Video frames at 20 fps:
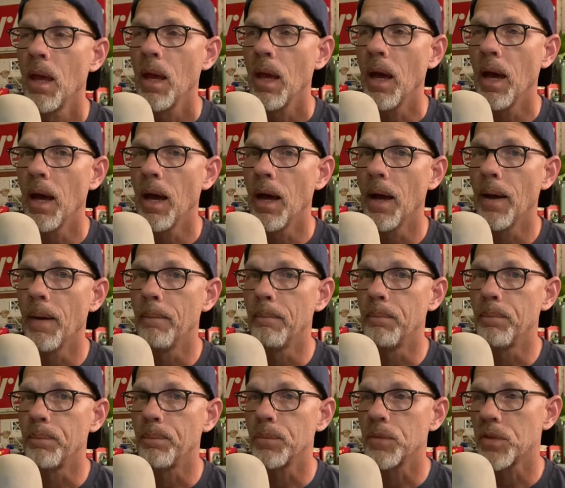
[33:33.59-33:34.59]

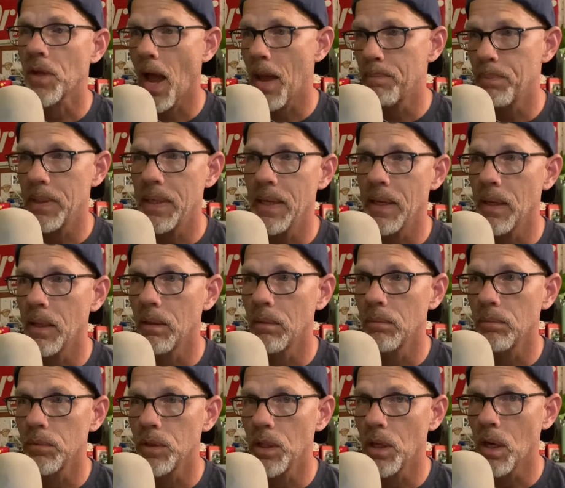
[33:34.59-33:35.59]
um, type it in,
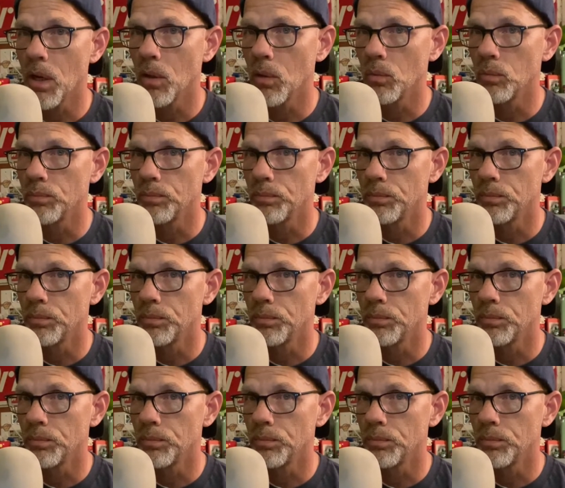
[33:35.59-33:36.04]
you know,